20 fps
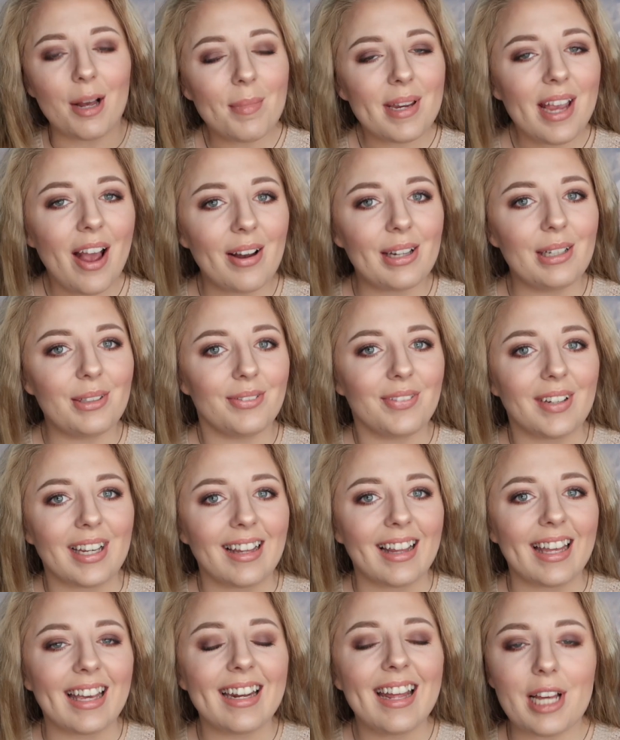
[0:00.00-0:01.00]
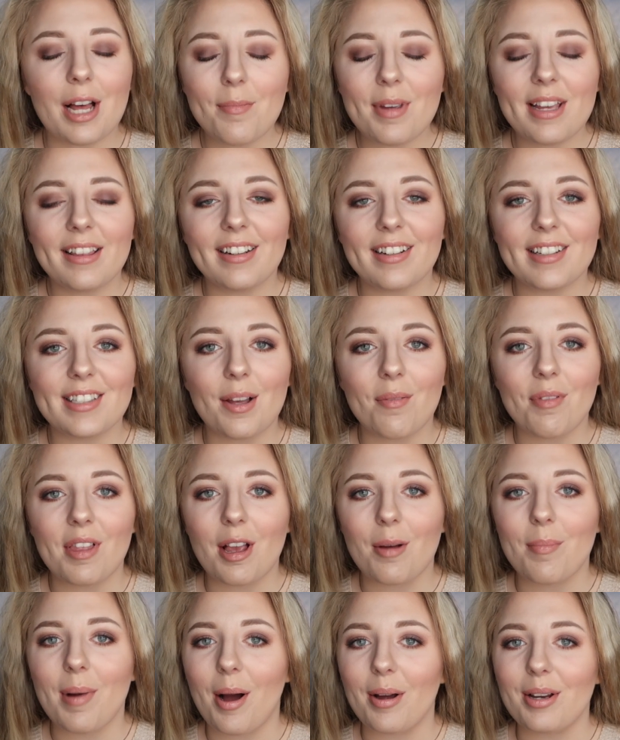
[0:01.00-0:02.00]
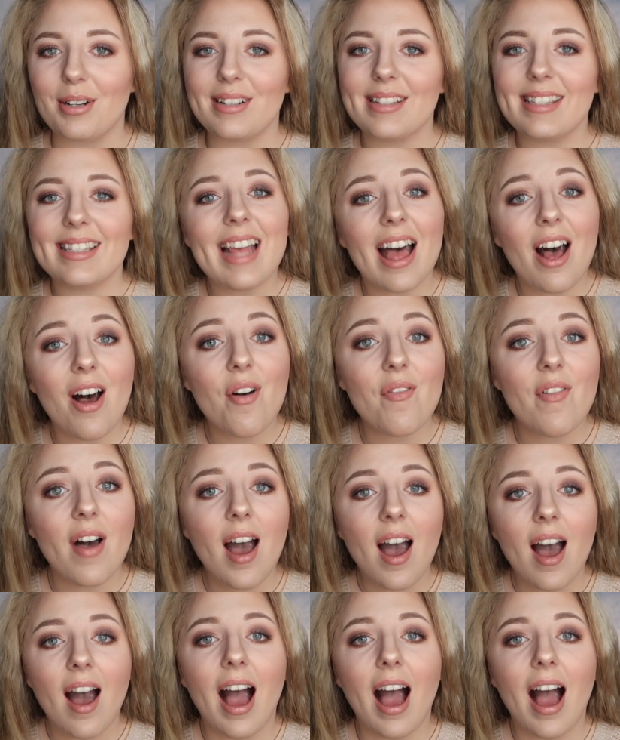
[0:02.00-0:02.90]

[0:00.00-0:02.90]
Tell me how you're feeling. Tell me a little something about yourself.